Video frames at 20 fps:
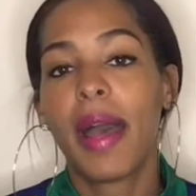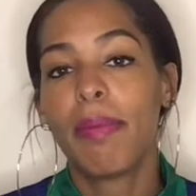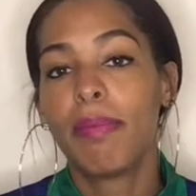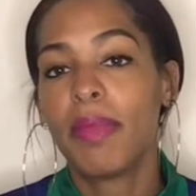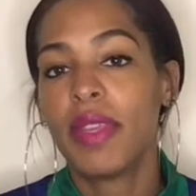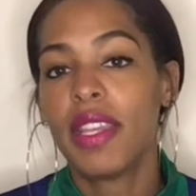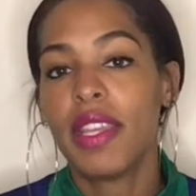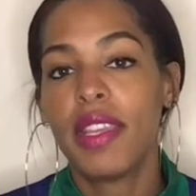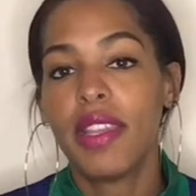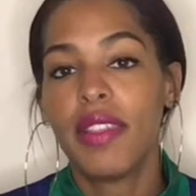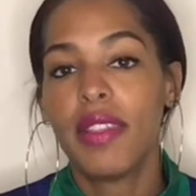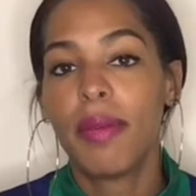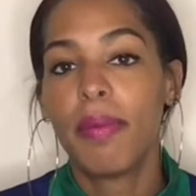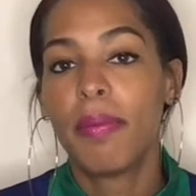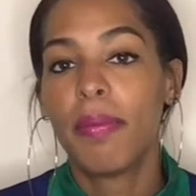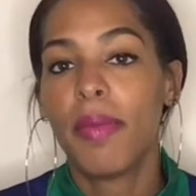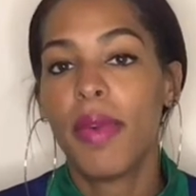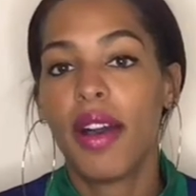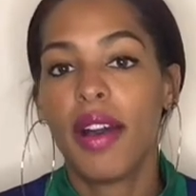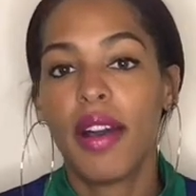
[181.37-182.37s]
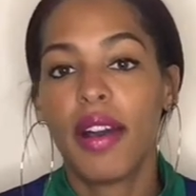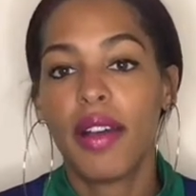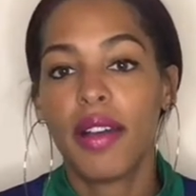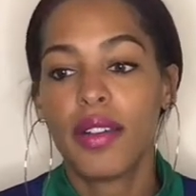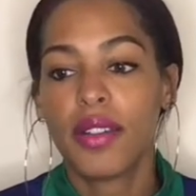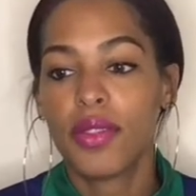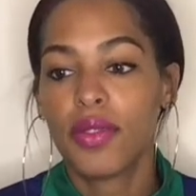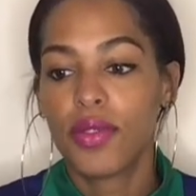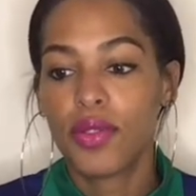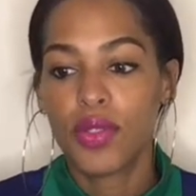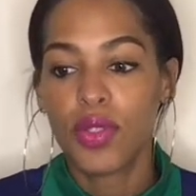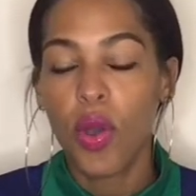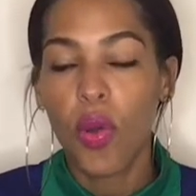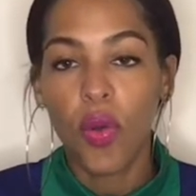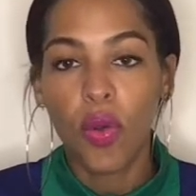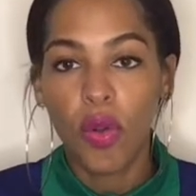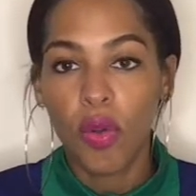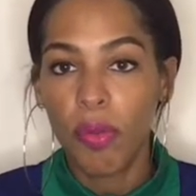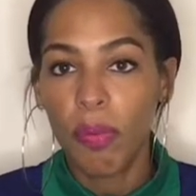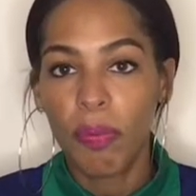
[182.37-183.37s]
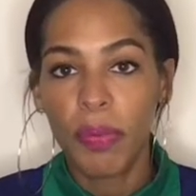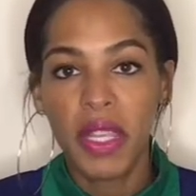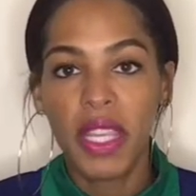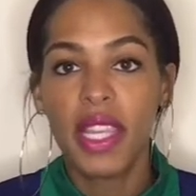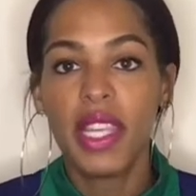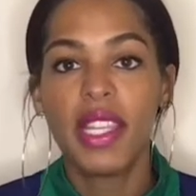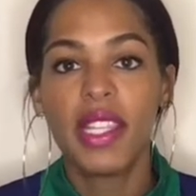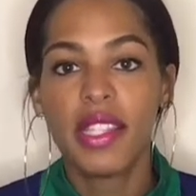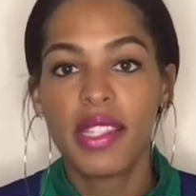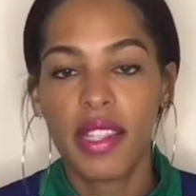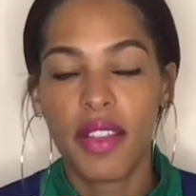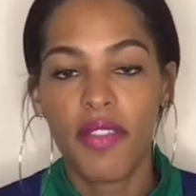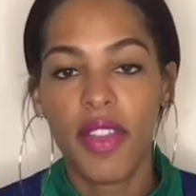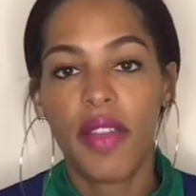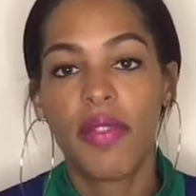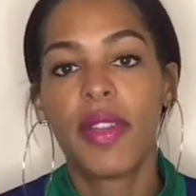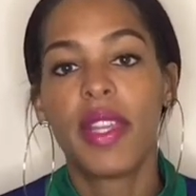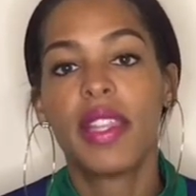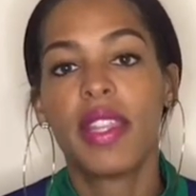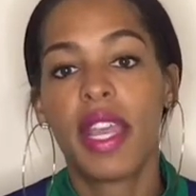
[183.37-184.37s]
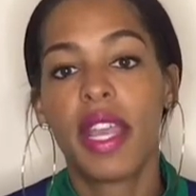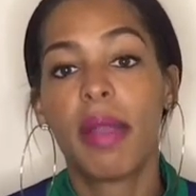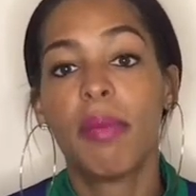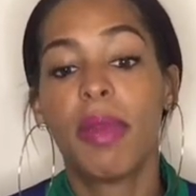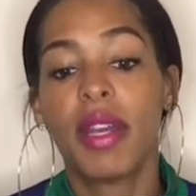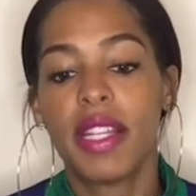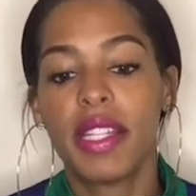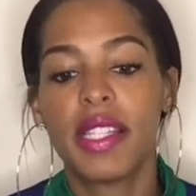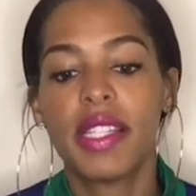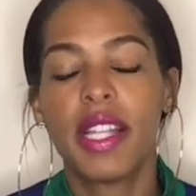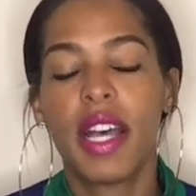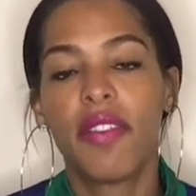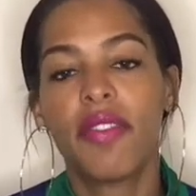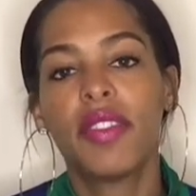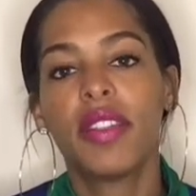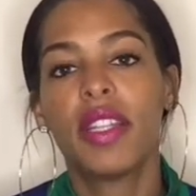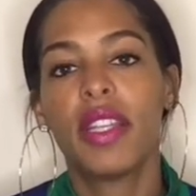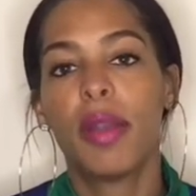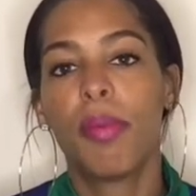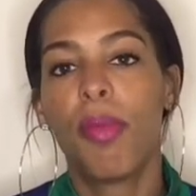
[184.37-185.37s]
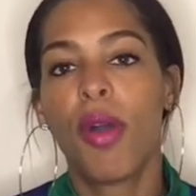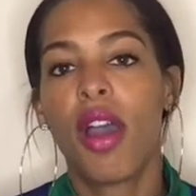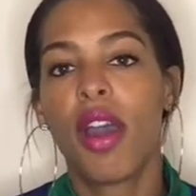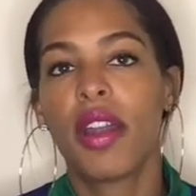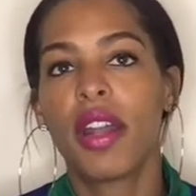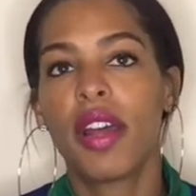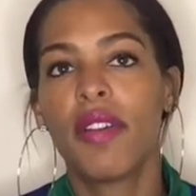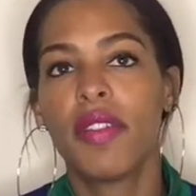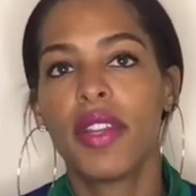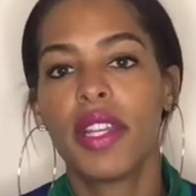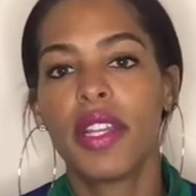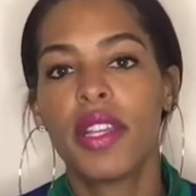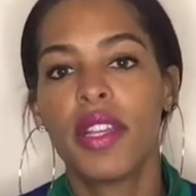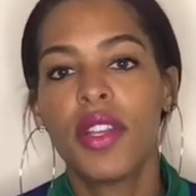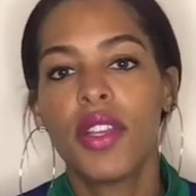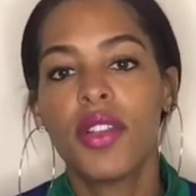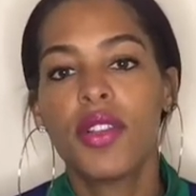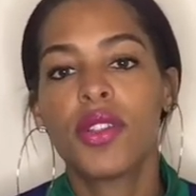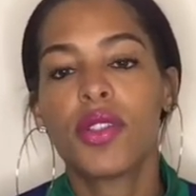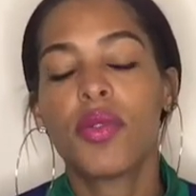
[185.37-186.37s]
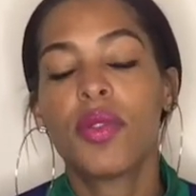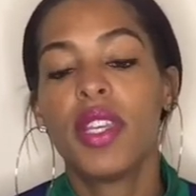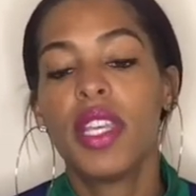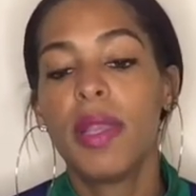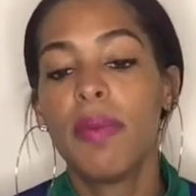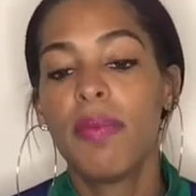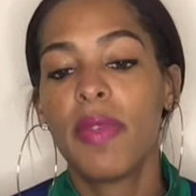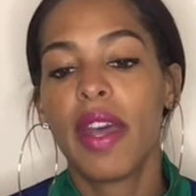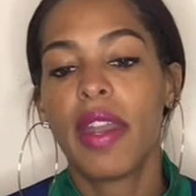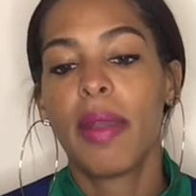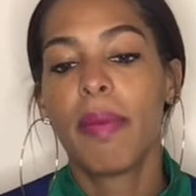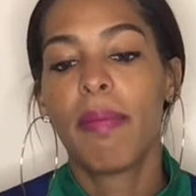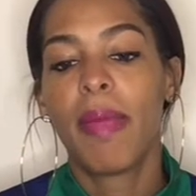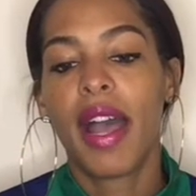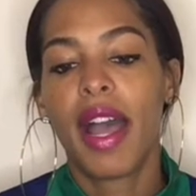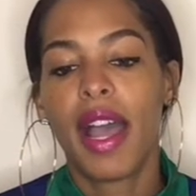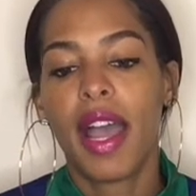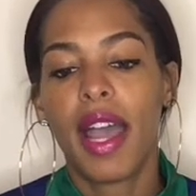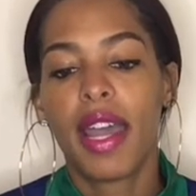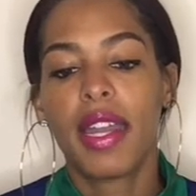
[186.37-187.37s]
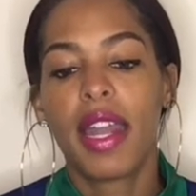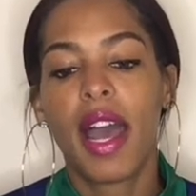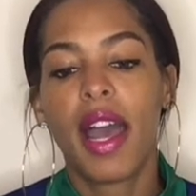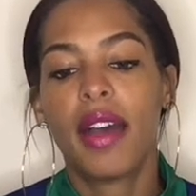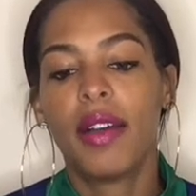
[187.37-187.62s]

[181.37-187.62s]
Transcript: be the total piece of everything, but it's definitely a part of it. So keep that in mind.